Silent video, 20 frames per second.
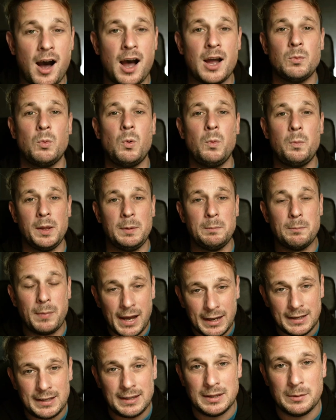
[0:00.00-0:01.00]
I will be
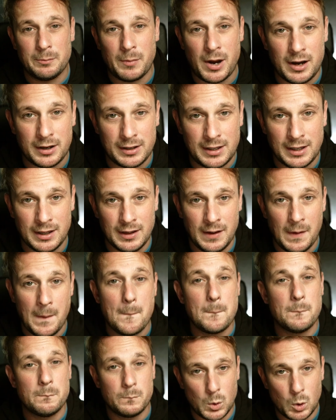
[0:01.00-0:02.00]
back in the market
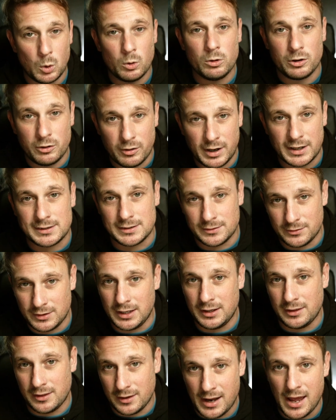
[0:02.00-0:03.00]
more
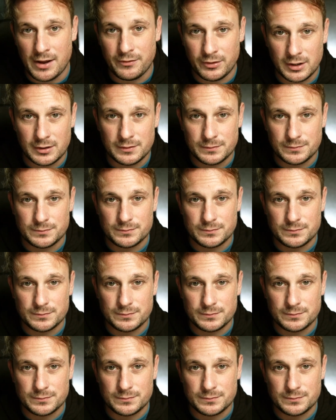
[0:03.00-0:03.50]
aggressively than ever.